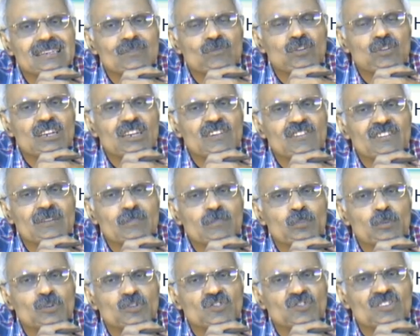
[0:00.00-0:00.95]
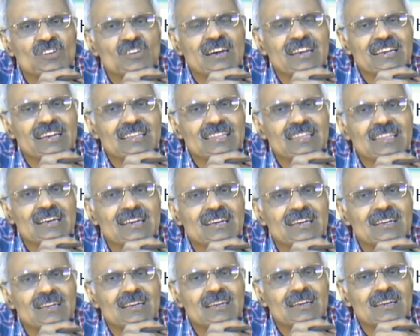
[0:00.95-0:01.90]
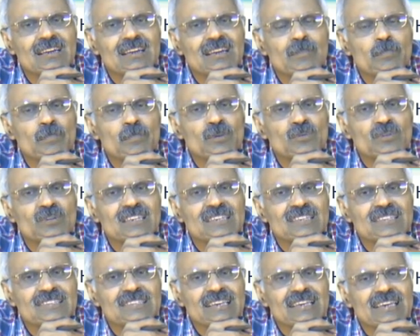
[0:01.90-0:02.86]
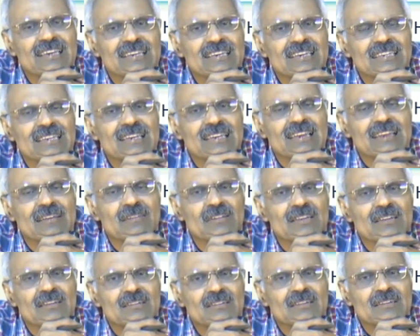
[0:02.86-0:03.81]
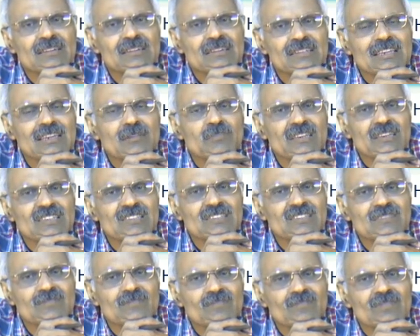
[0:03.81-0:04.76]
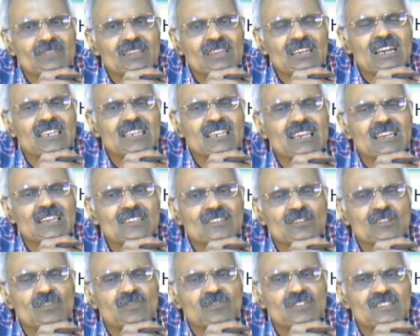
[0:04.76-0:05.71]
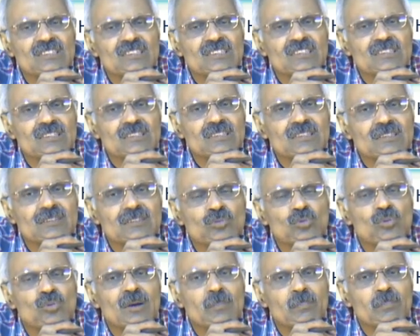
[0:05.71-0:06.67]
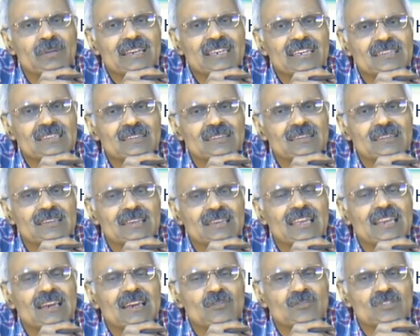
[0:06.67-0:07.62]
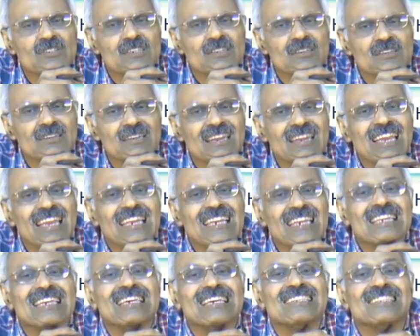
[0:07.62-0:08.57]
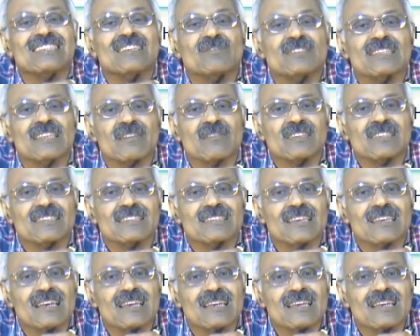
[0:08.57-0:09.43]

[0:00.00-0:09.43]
45 posts are at the deputy secretary level. That means IAS officers who complete around 9 years of service